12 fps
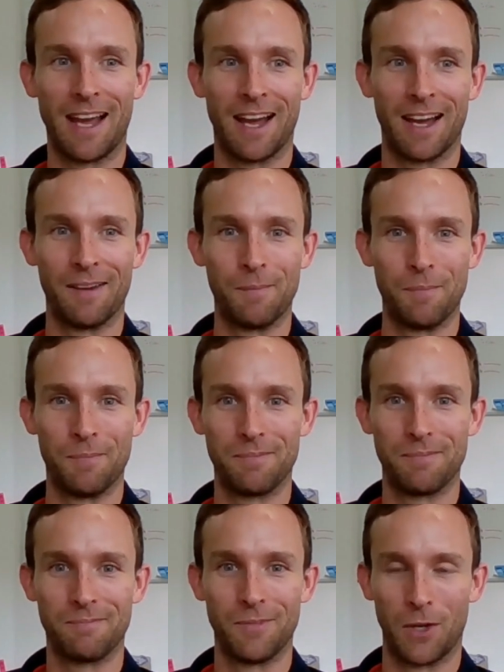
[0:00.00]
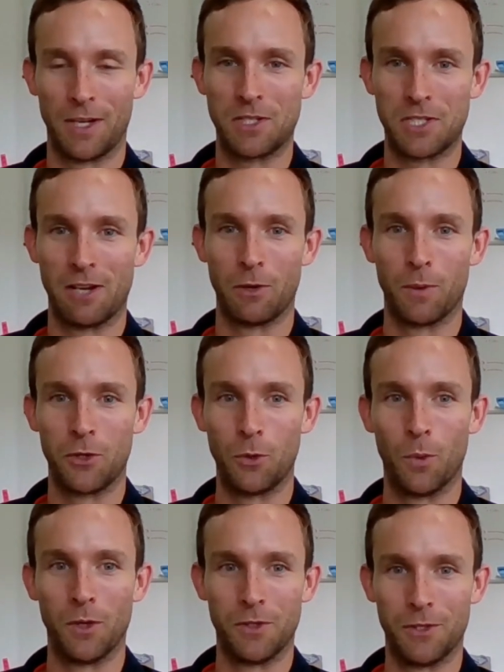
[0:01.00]
not necessarily what
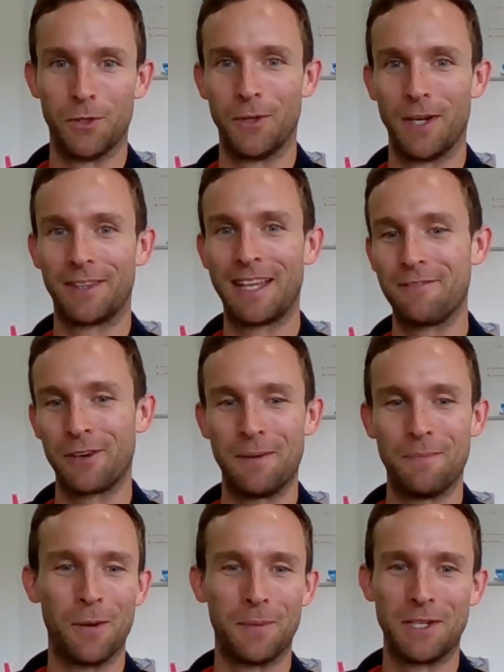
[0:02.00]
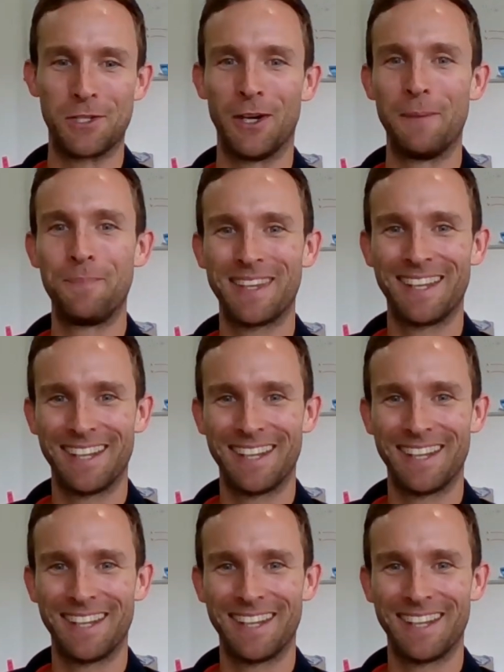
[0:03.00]
you want to do at that very moment in time,